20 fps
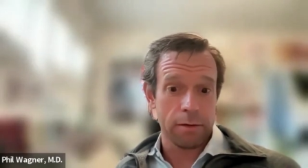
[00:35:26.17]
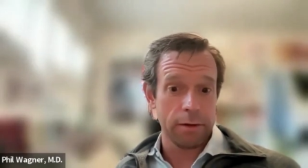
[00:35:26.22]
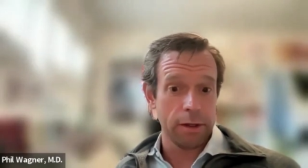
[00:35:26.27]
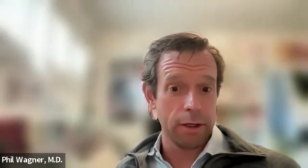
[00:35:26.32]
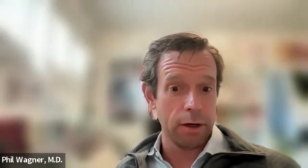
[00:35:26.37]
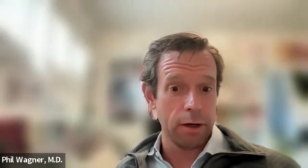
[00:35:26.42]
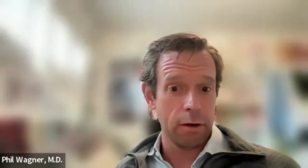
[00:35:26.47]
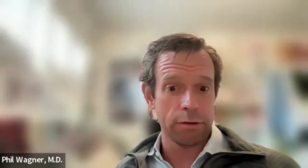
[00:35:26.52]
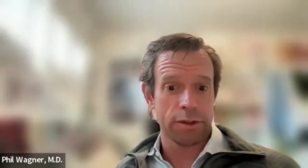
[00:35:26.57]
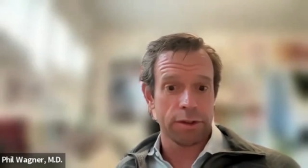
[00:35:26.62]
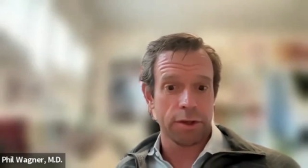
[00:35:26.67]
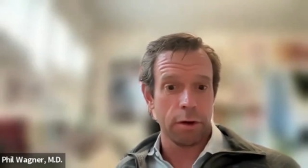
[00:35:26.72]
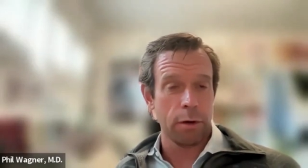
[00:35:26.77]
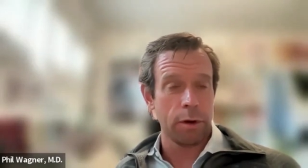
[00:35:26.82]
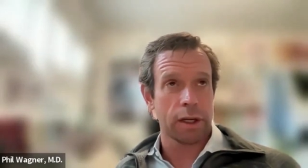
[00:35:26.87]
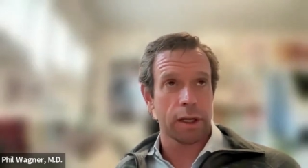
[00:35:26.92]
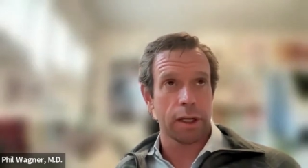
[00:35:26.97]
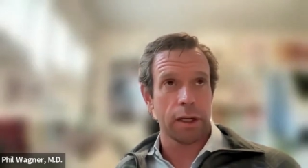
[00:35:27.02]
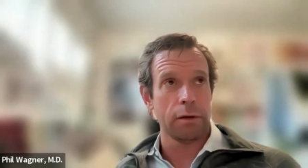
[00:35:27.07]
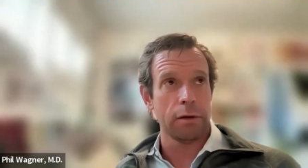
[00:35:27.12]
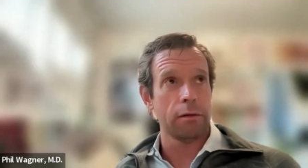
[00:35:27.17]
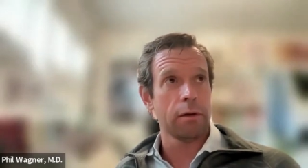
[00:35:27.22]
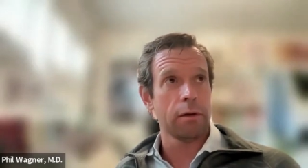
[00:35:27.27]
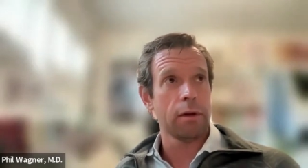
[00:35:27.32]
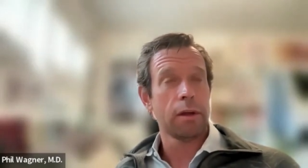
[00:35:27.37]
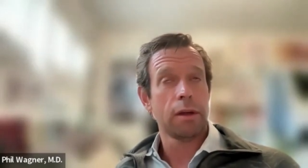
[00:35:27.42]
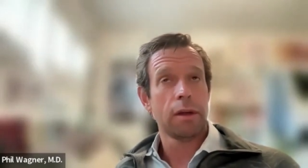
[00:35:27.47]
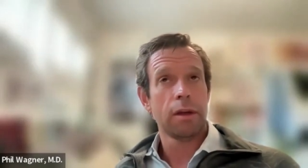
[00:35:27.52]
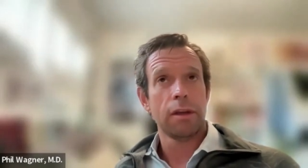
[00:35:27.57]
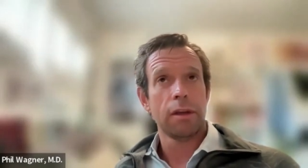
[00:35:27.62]
You know, so mm-hmm. it can
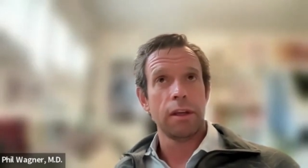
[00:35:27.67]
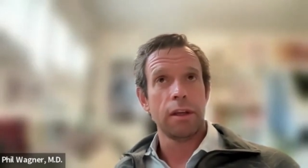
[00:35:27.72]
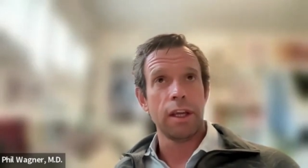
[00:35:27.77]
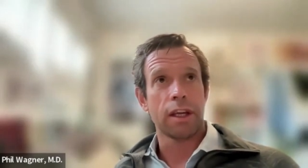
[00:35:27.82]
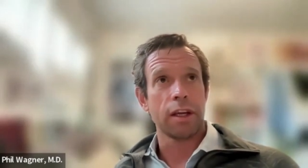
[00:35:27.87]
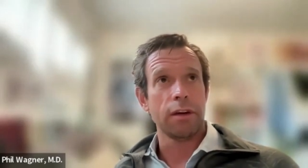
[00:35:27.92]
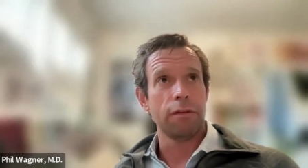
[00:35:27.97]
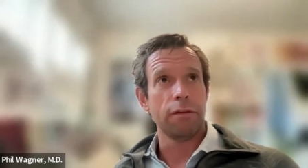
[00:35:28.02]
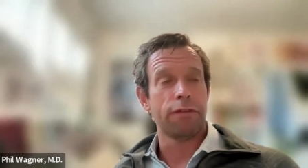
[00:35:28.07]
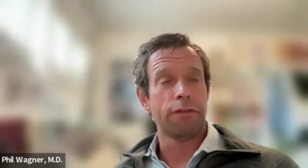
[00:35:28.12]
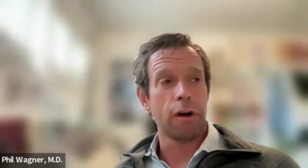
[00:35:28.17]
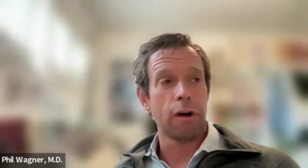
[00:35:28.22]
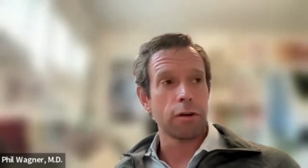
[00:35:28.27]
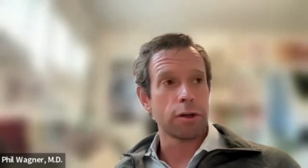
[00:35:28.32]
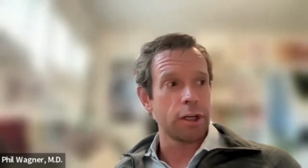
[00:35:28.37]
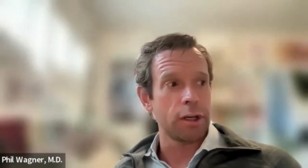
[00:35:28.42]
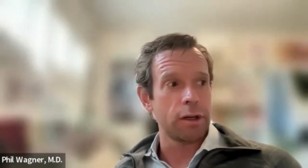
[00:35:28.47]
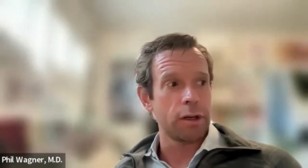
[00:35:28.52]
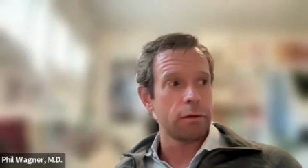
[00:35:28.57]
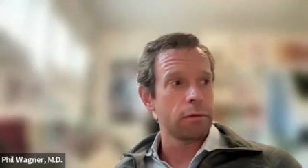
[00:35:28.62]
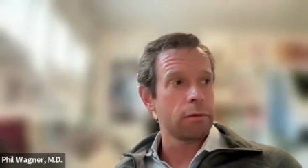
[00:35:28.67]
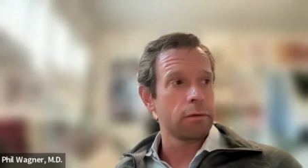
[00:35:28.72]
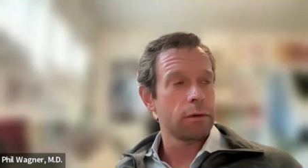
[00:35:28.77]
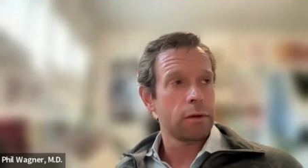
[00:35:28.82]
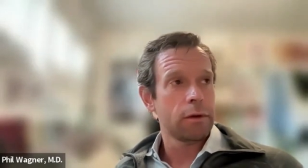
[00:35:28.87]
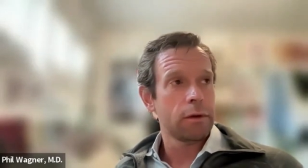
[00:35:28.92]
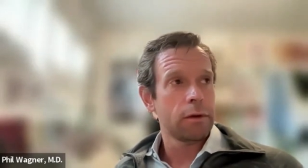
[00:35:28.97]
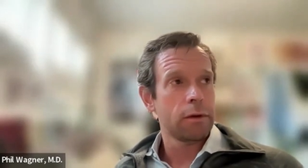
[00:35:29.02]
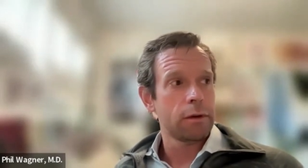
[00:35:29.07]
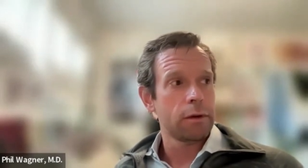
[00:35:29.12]
it can function,
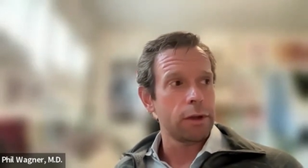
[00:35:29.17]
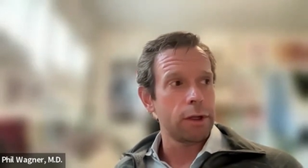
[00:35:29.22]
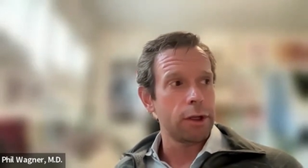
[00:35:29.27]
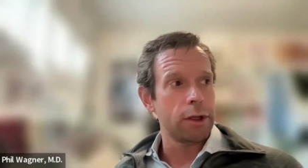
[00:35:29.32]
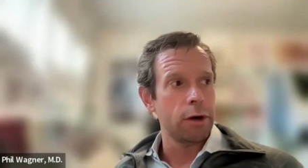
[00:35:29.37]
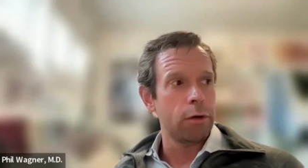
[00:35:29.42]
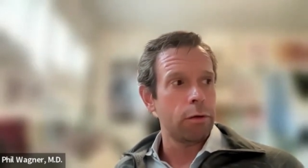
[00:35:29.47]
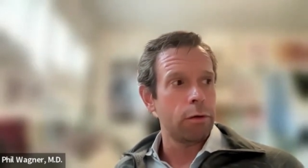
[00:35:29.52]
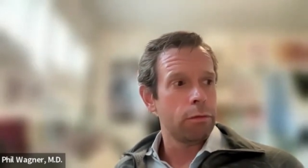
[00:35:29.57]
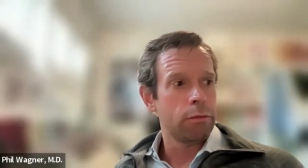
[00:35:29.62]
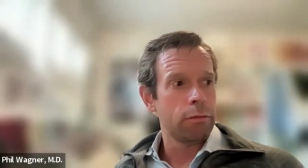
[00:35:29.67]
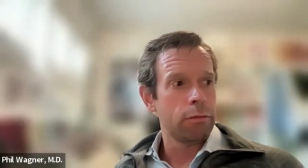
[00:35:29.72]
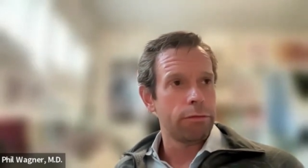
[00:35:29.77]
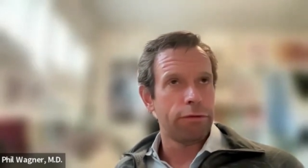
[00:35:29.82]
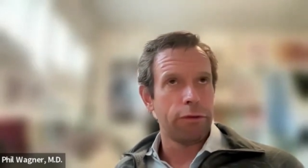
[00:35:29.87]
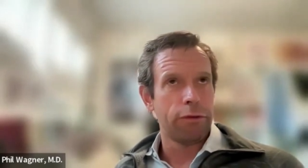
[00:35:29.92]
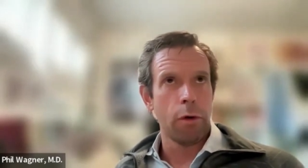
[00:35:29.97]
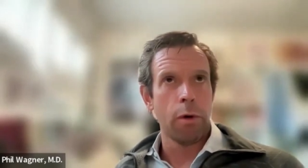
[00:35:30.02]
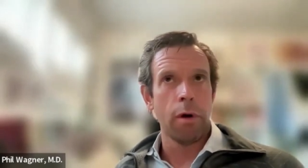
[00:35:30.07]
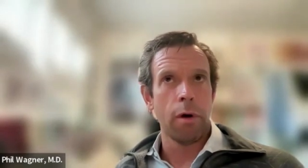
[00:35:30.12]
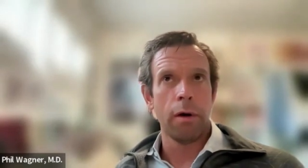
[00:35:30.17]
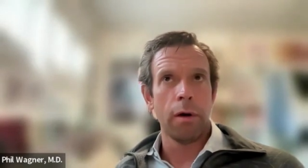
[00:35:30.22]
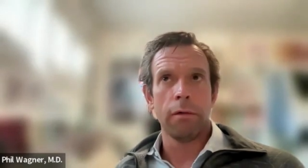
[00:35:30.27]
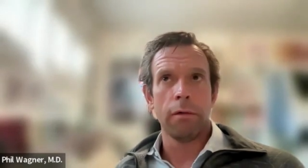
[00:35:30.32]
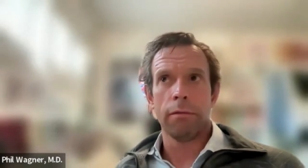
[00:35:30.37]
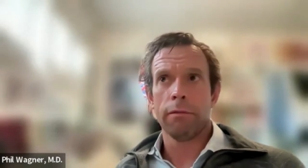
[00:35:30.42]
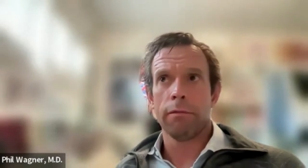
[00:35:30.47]
you know, for